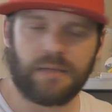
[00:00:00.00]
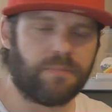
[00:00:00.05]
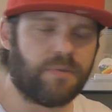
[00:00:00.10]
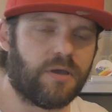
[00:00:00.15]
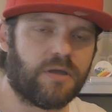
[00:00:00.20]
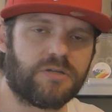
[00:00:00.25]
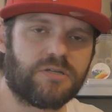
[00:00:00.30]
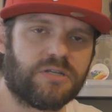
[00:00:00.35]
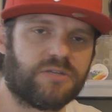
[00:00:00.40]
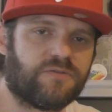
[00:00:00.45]

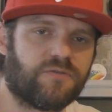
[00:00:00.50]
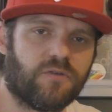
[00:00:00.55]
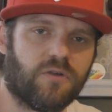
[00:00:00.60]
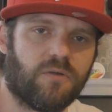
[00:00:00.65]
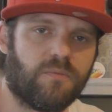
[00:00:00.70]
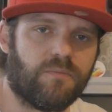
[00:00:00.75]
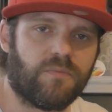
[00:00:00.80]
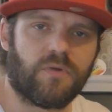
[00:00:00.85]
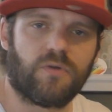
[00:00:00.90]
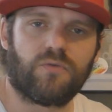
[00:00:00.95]
purchased
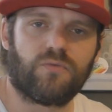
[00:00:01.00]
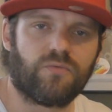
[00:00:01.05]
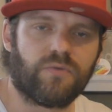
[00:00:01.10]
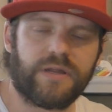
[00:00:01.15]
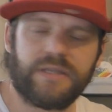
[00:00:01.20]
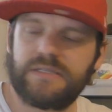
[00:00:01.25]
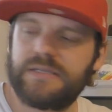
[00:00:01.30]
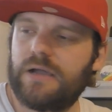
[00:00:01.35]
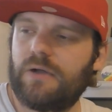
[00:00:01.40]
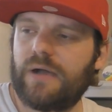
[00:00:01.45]
from
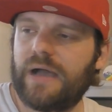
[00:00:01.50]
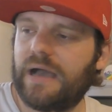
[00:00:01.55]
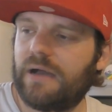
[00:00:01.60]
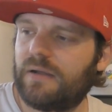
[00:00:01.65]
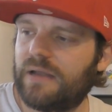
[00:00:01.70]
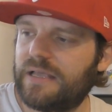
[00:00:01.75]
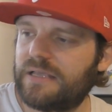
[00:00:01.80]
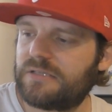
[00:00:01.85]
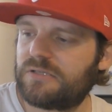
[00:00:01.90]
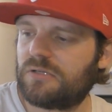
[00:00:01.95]
retail
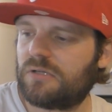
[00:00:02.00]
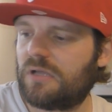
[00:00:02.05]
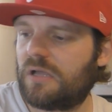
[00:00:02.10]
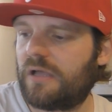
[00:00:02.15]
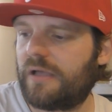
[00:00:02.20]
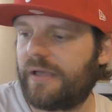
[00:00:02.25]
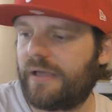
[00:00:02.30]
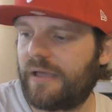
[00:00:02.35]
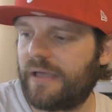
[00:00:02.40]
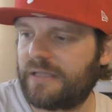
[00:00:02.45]
outlets,
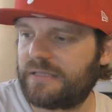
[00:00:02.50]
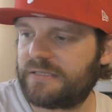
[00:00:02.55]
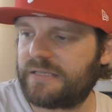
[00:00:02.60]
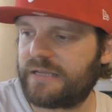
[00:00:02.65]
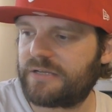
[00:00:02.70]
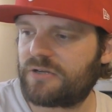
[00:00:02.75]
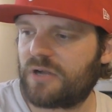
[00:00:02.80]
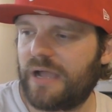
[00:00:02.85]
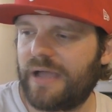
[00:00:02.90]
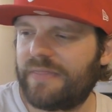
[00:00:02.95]

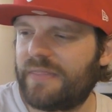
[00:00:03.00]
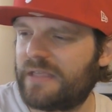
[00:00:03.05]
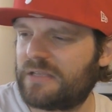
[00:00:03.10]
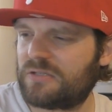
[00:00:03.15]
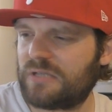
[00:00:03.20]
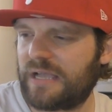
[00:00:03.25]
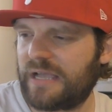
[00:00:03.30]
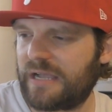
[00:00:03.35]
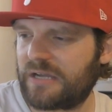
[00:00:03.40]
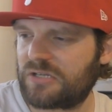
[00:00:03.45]
etc. And
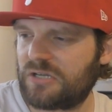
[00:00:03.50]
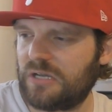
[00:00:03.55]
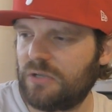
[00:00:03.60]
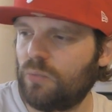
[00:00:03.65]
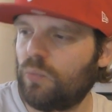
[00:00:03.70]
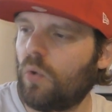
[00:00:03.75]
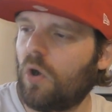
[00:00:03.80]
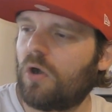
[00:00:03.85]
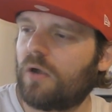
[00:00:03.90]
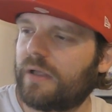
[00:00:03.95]
there's
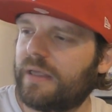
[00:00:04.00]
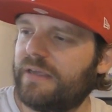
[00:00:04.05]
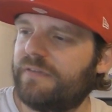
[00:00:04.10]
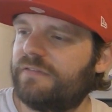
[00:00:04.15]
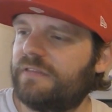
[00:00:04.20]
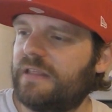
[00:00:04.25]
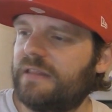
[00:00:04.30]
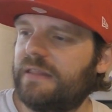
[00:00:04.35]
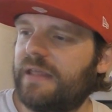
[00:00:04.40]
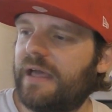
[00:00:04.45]
actually 1
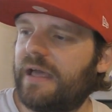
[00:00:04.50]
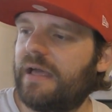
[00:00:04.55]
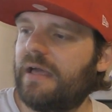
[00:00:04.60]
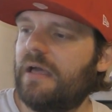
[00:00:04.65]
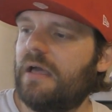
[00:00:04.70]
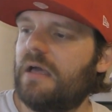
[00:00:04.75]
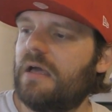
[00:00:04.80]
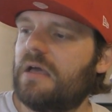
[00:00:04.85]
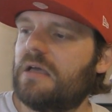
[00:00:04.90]
gift in there.